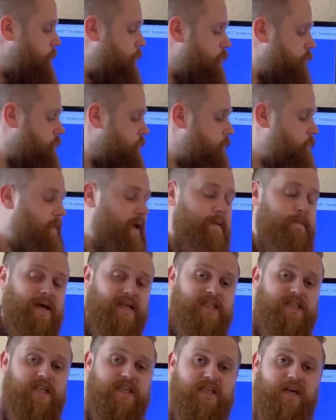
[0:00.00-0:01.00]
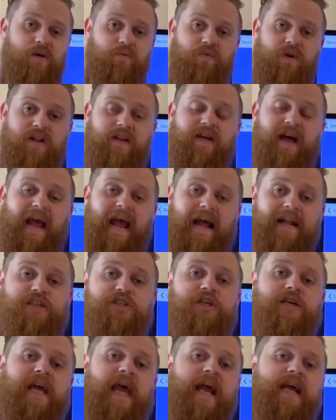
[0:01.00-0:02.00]
But the main messages are really that
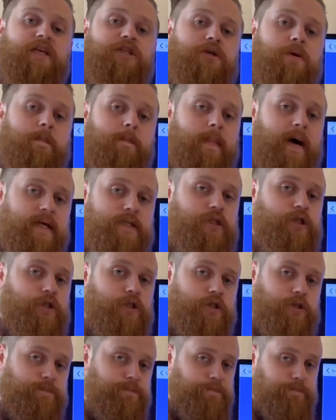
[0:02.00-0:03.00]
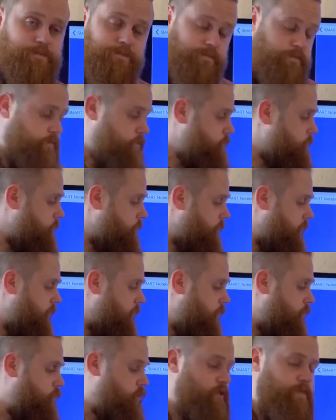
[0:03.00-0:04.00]
education matters.
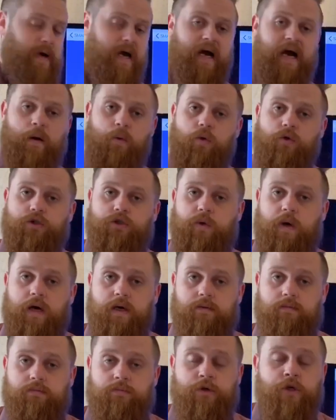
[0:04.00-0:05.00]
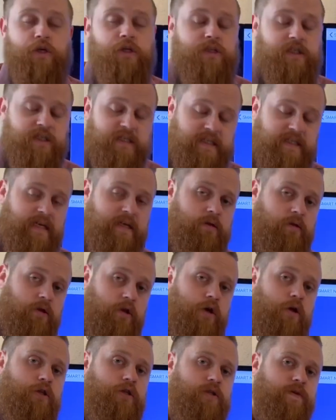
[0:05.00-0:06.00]
Doesn't matter how old you are, you can still
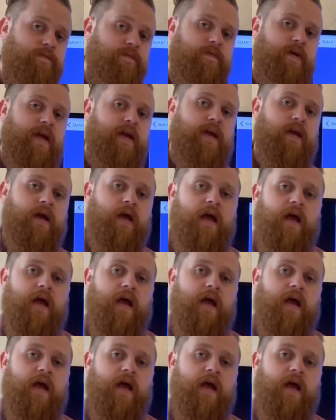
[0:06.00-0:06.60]
learn something.